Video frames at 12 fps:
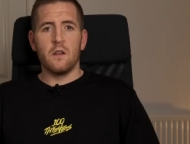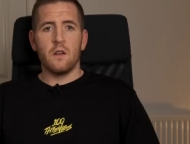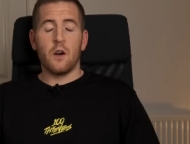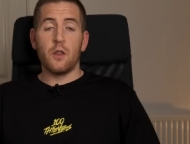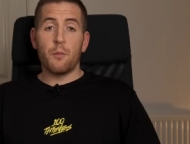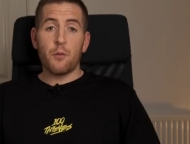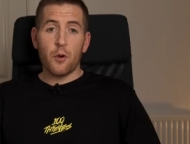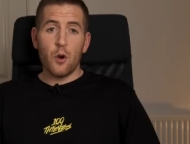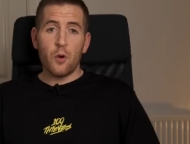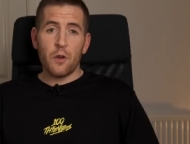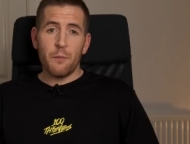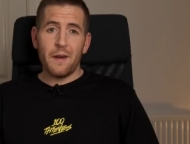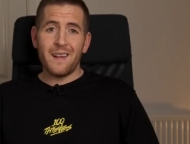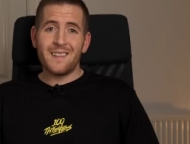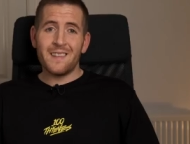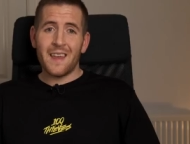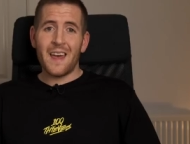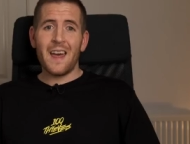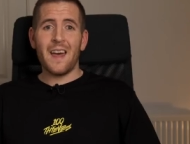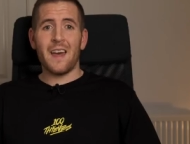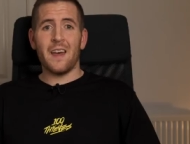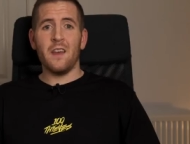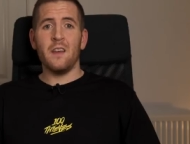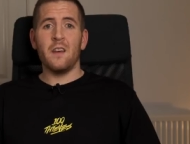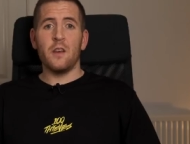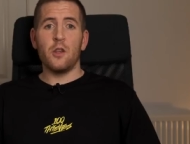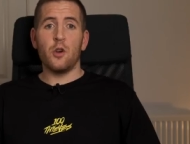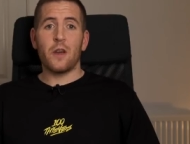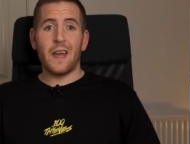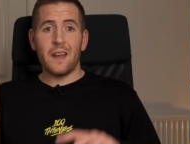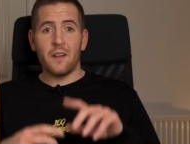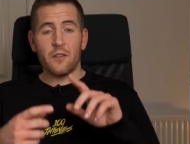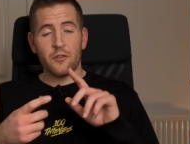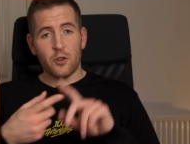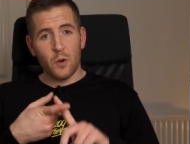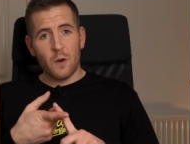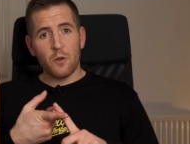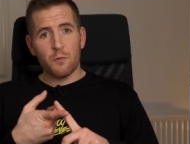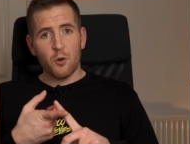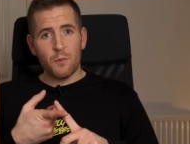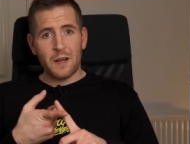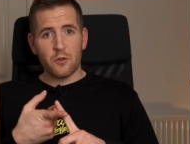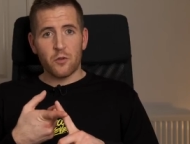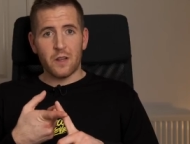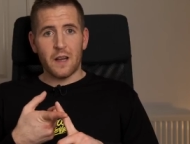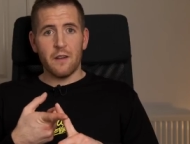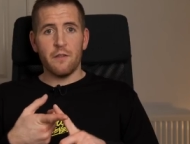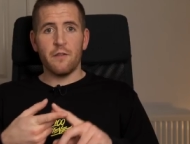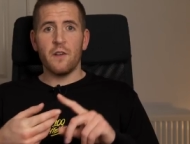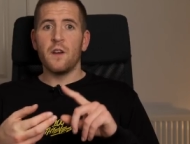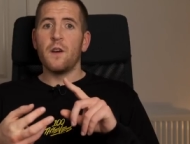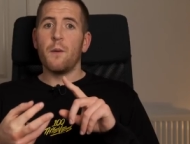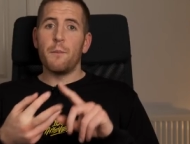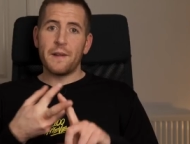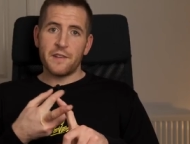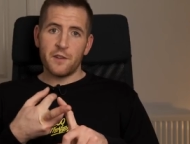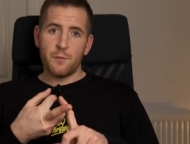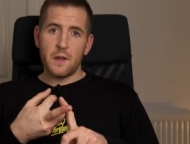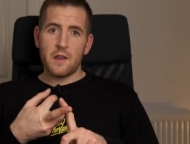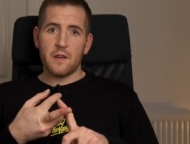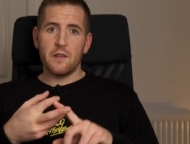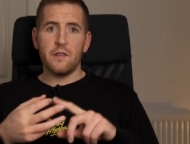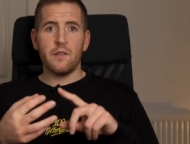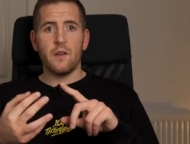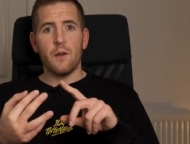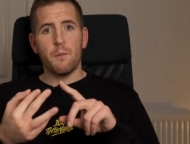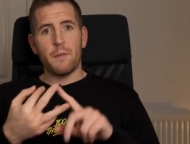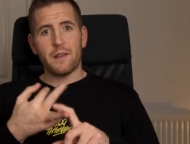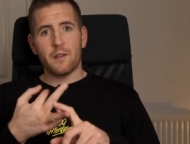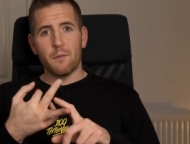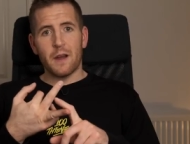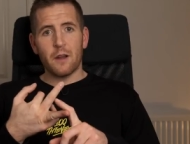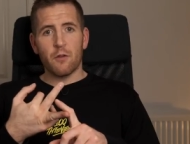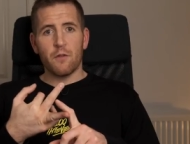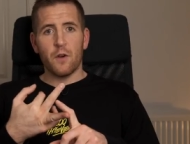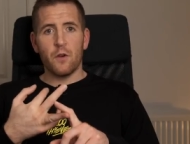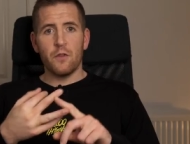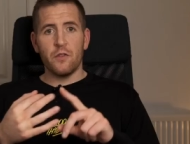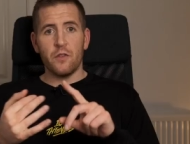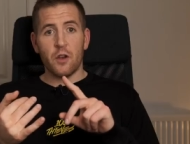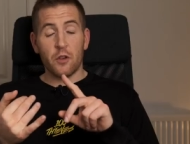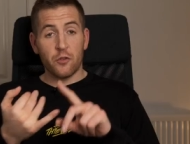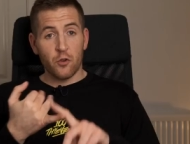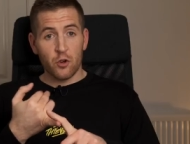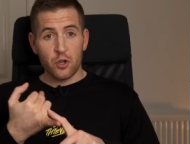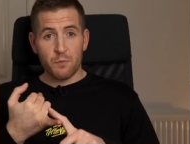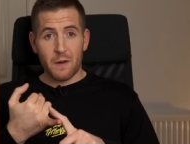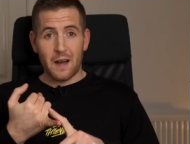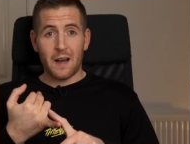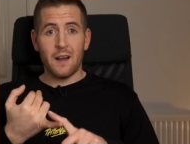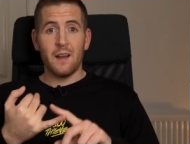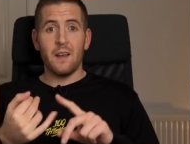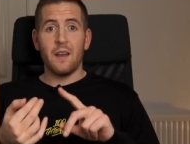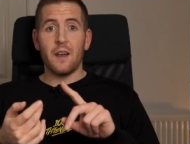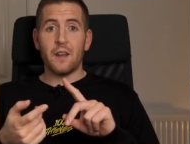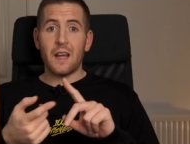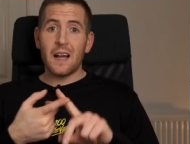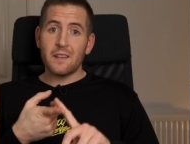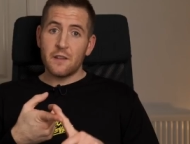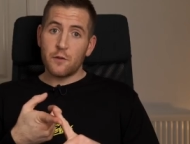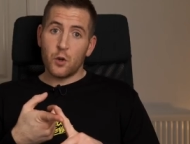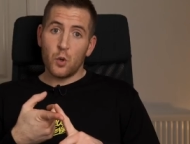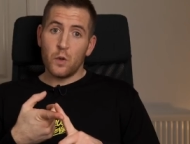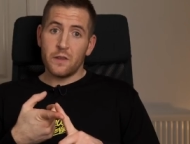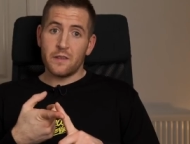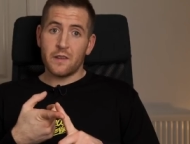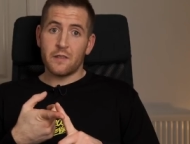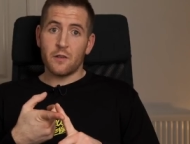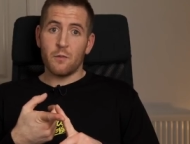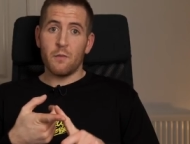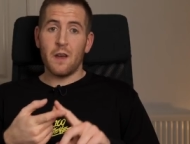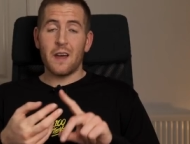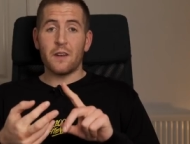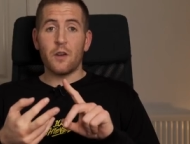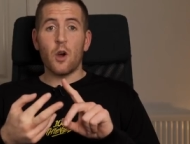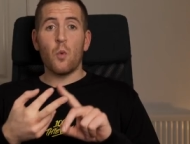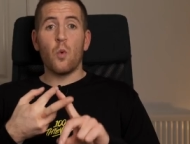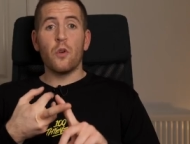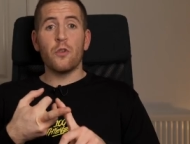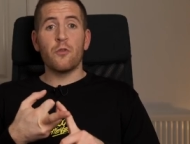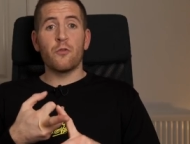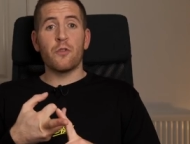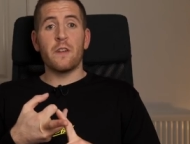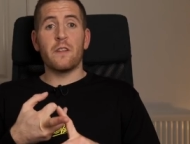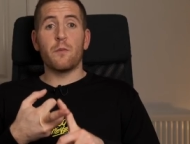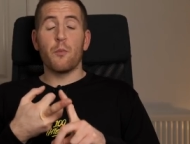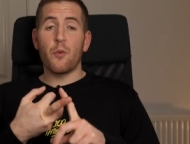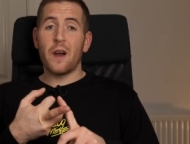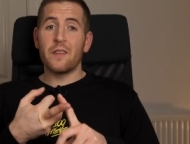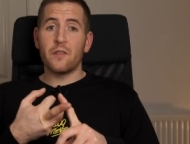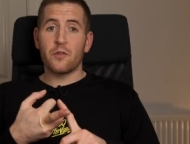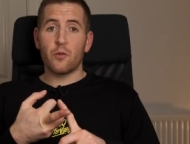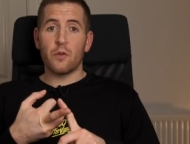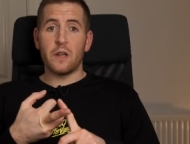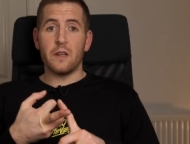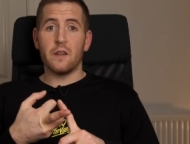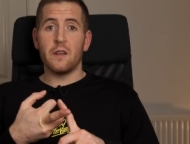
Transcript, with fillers: On the Pro compared to the Air, you're getting two hours more battery life, better speakers, better microphones, a touch bar, an active cooling system and 100 nits brighter screen.